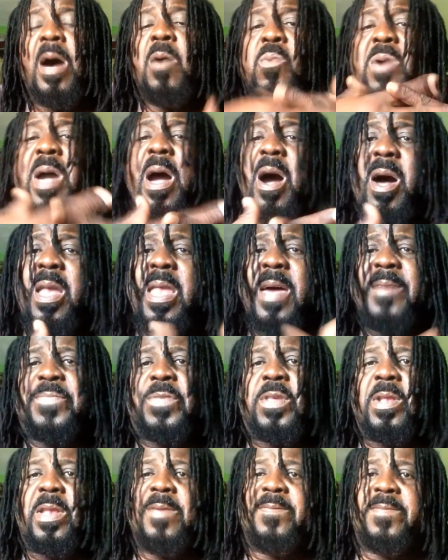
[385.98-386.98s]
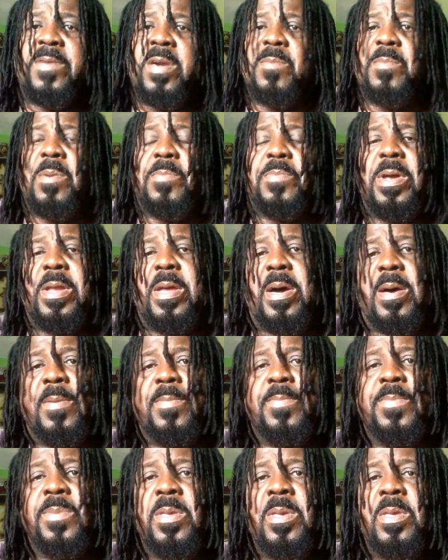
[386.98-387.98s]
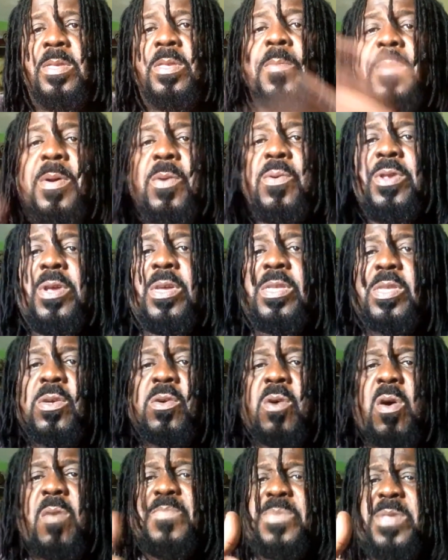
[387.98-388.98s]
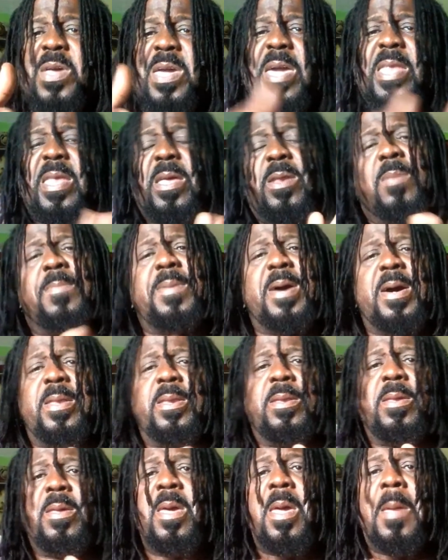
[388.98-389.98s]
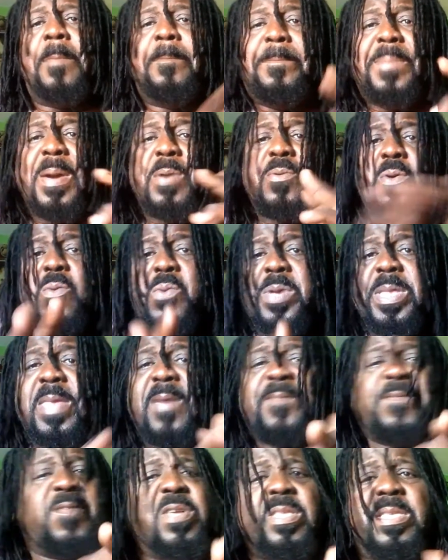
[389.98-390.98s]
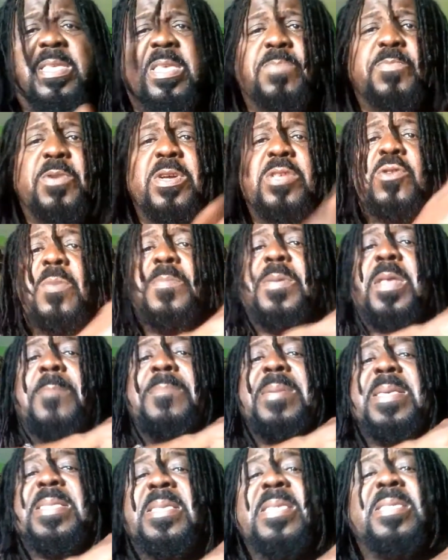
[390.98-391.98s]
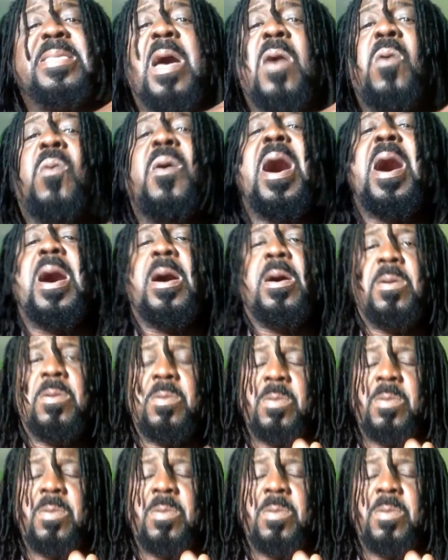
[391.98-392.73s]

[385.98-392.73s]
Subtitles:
We all have to live here, my brother. So we could just come together, now, man. Bury with differences, brethren, in a business that what?